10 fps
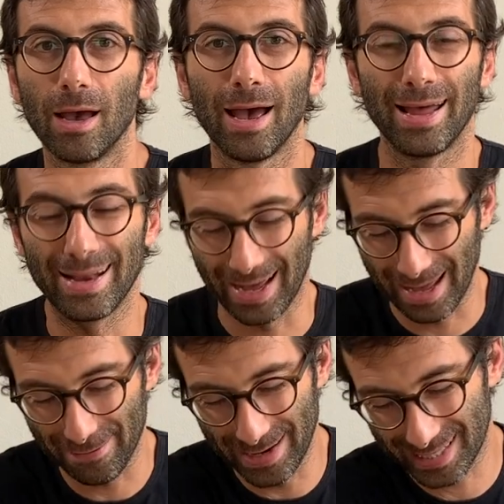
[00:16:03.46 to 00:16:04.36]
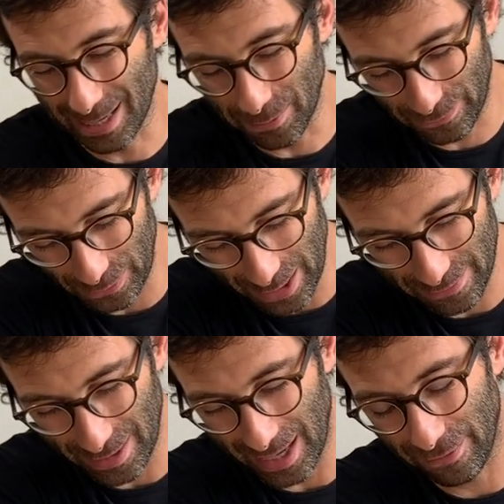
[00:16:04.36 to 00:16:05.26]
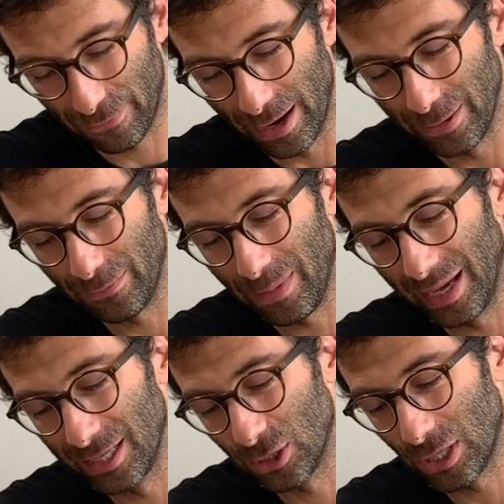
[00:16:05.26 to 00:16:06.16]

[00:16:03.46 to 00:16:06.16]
And I have an example for you. I have a, a friend of mine in